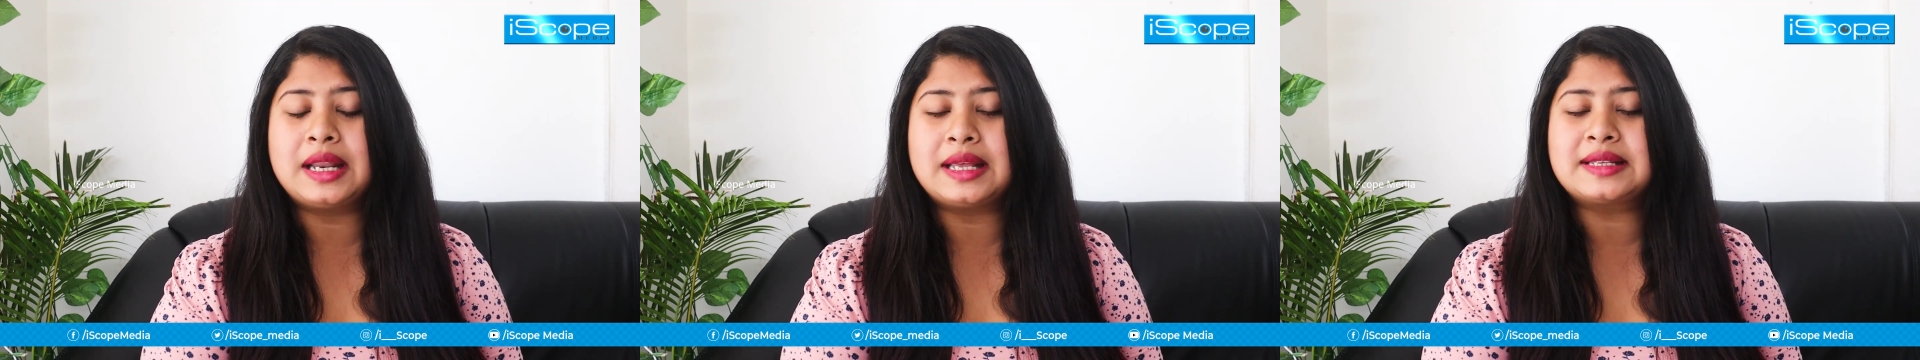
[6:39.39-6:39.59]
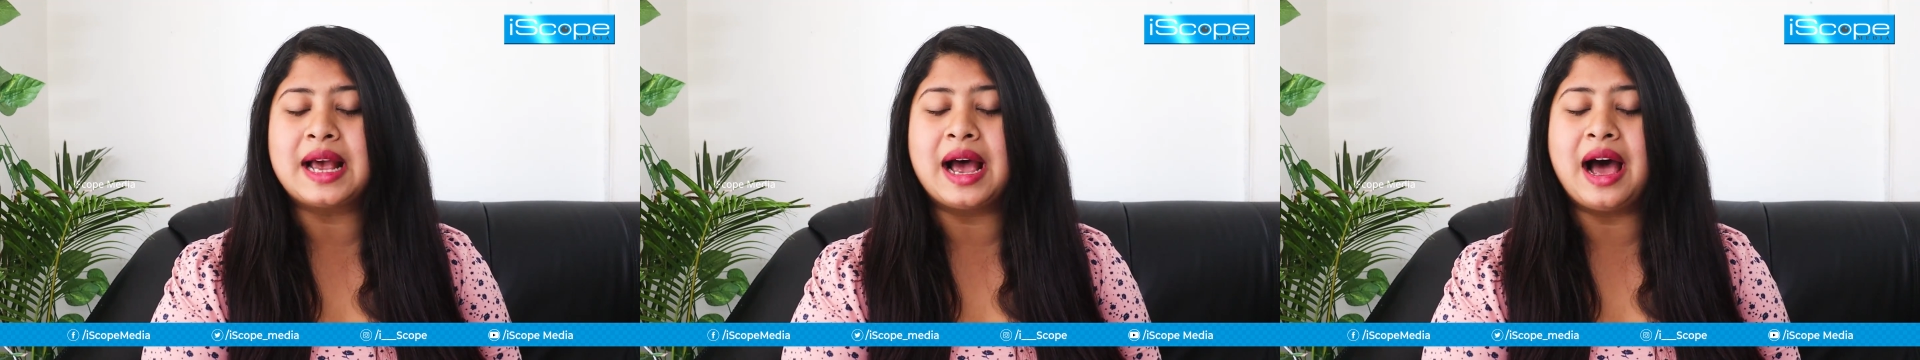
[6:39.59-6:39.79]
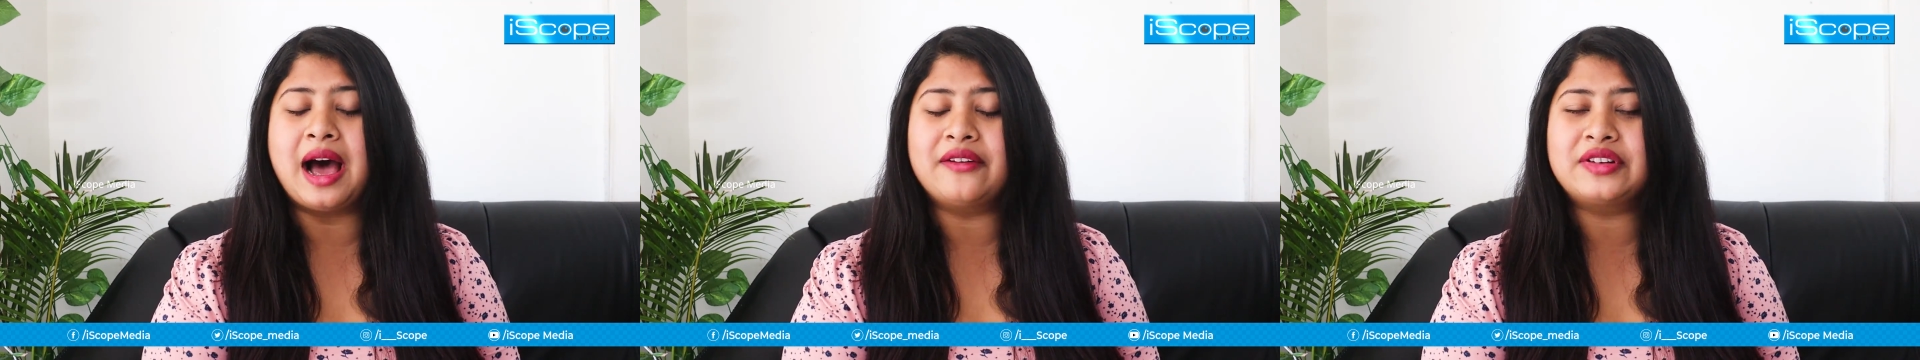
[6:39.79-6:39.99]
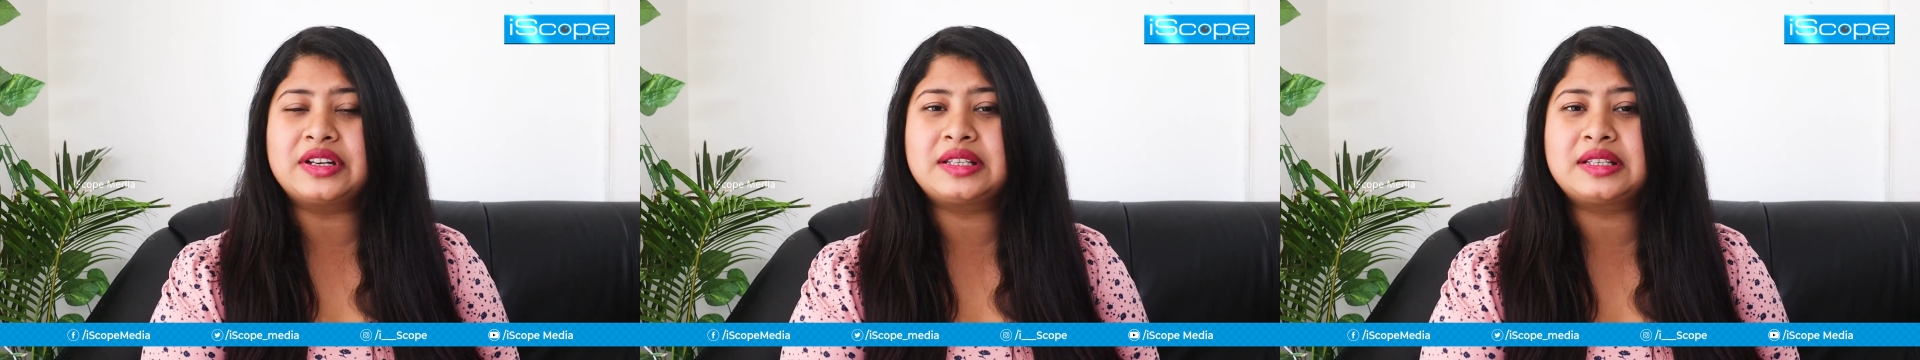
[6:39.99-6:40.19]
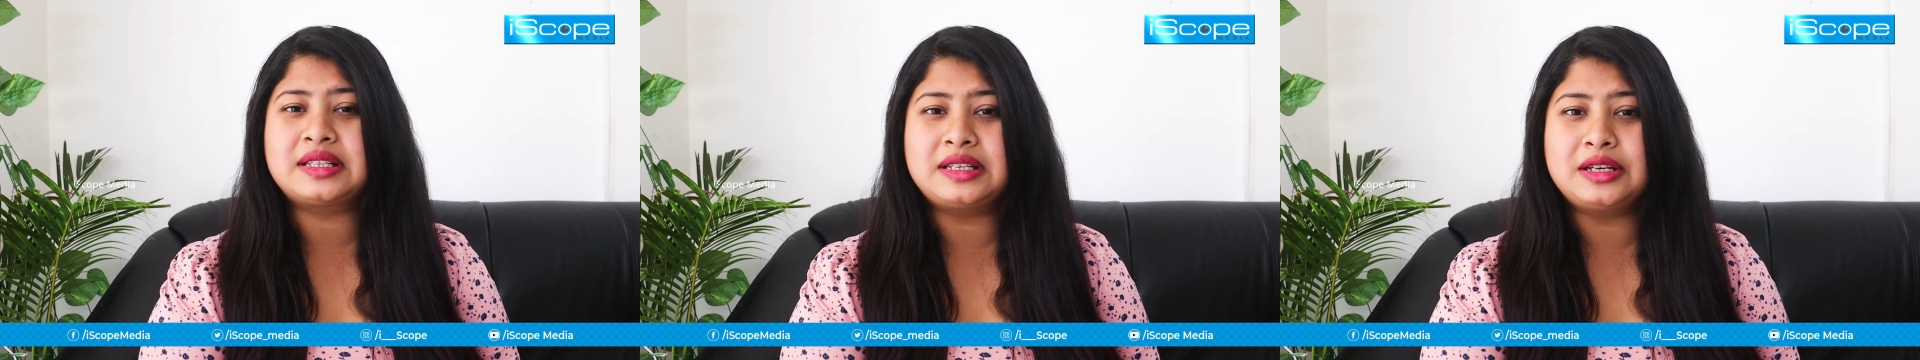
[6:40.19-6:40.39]
let's have
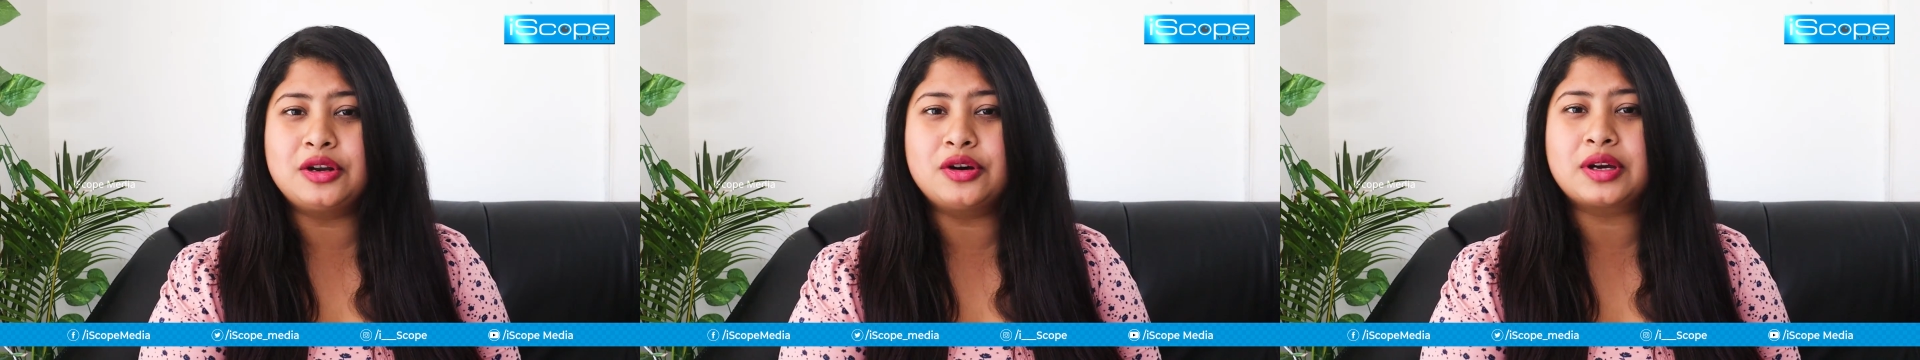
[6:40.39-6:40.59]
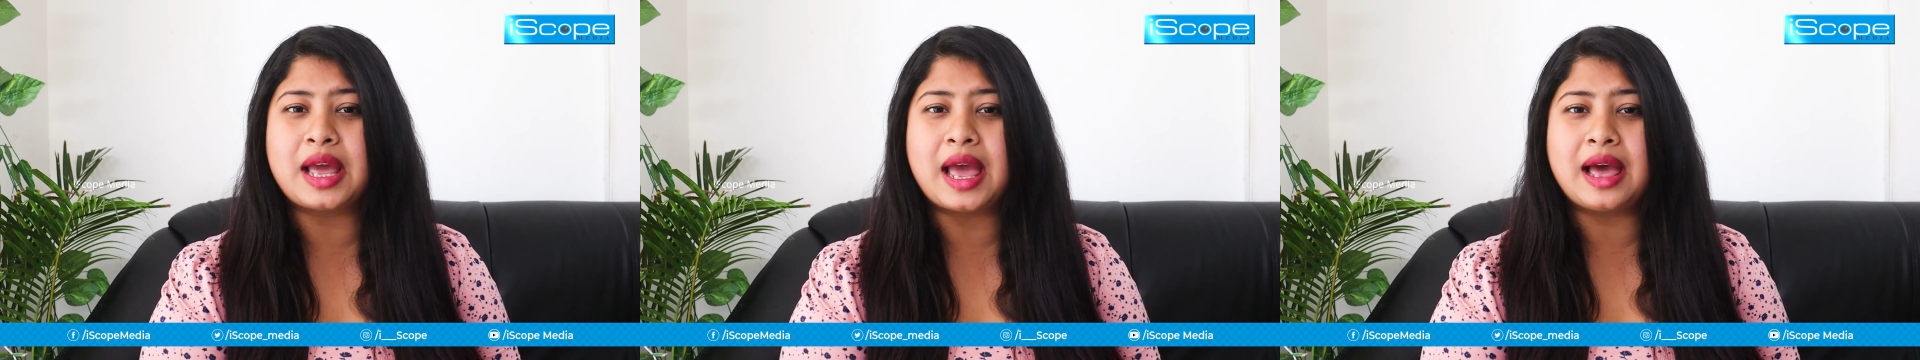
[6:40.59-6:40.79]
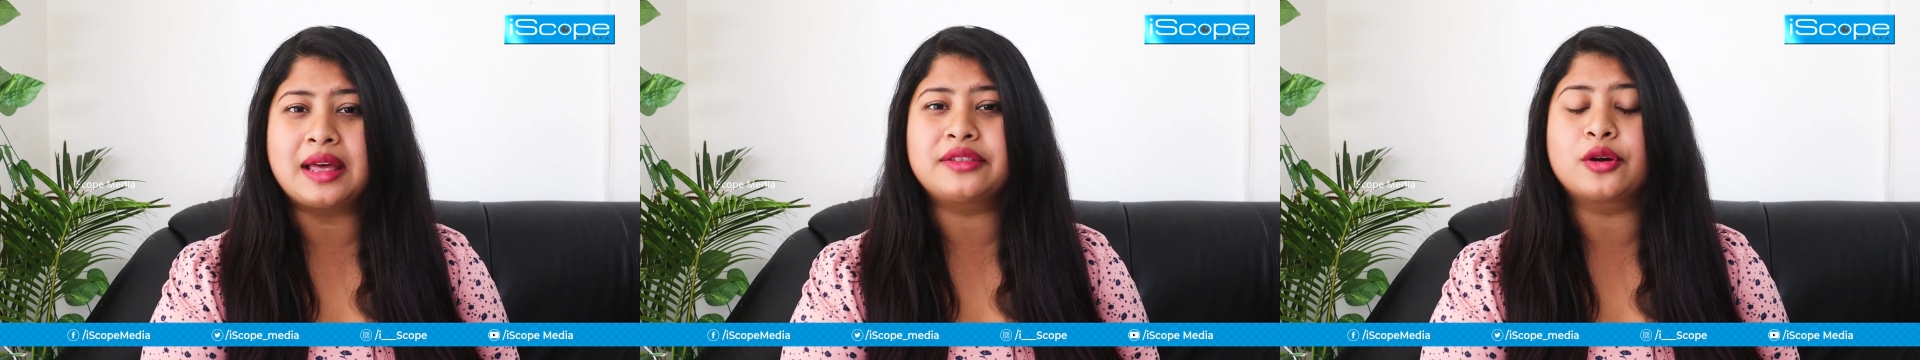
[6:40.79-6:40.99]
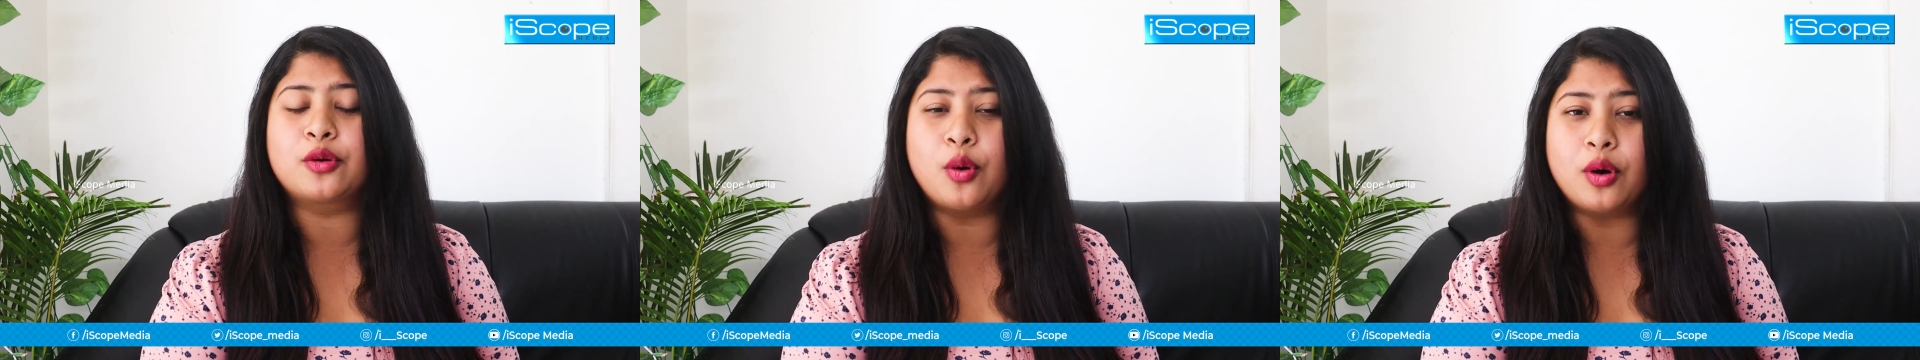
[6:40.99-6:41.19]
a look at the